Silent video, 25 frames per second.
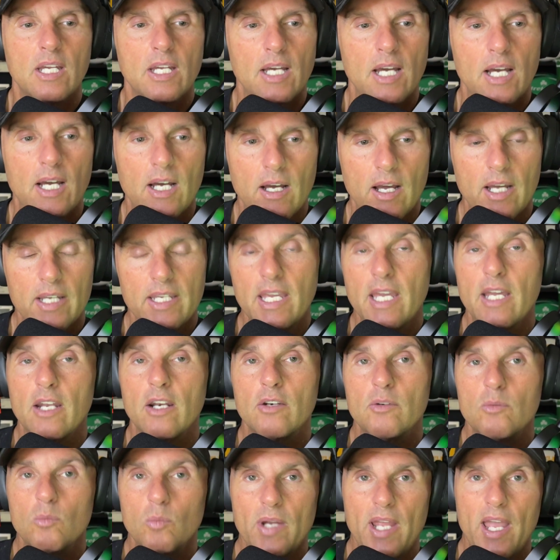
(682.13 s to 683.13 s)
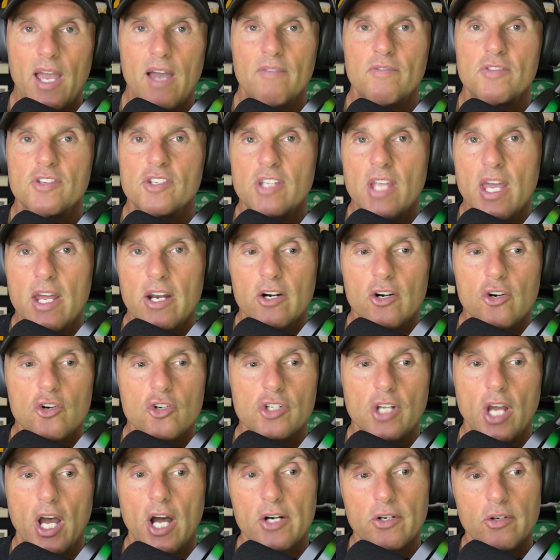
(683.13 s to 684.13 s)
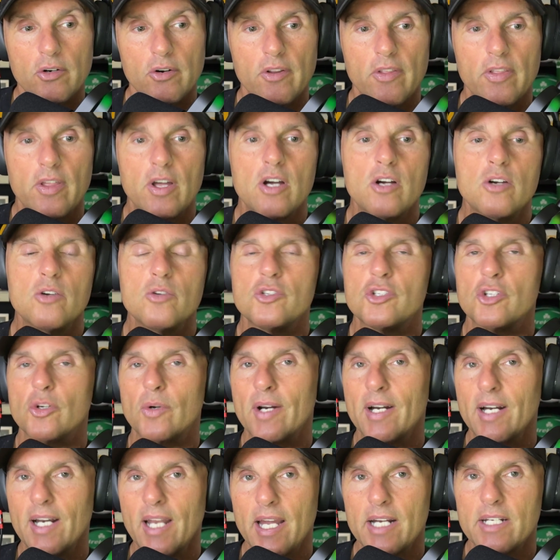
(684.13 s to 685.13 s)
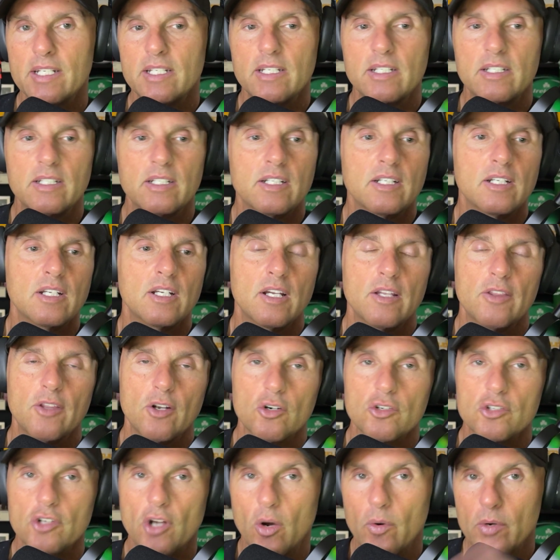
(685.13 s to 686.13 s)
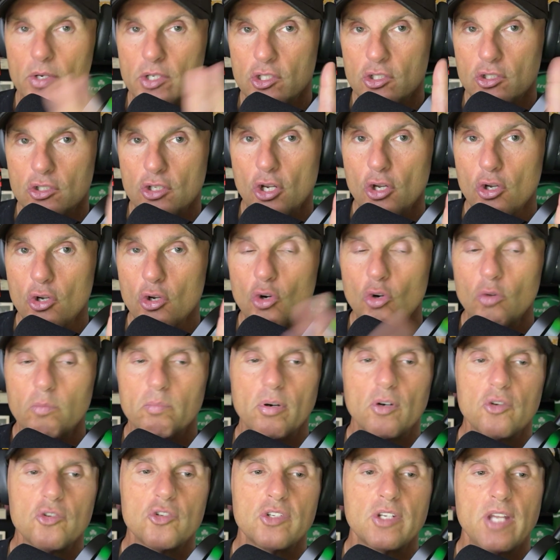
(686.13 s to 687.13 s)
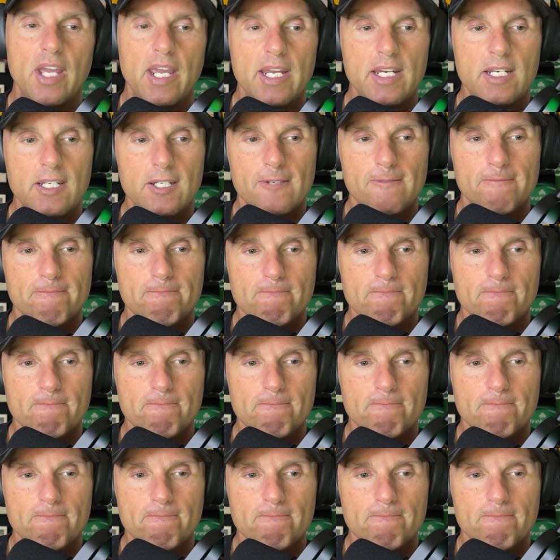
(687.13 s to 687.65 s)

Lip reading: Again, we have senators, 100 of those. They're elected. There's always 2 per state.